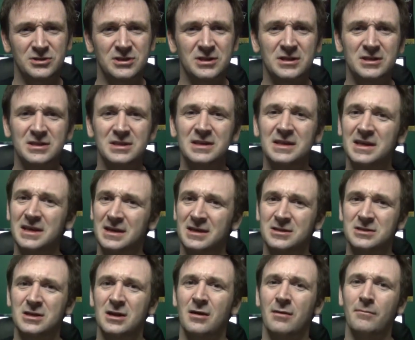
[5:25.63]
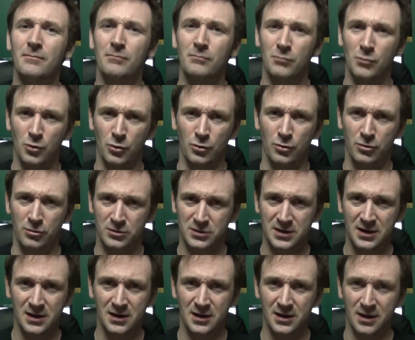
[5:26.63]
just needs more
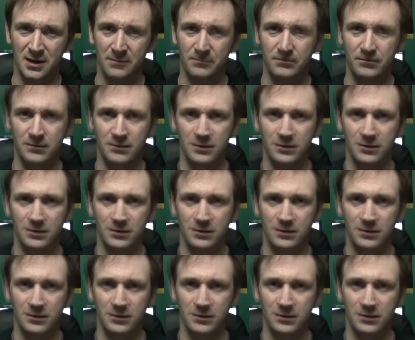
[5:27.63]
time.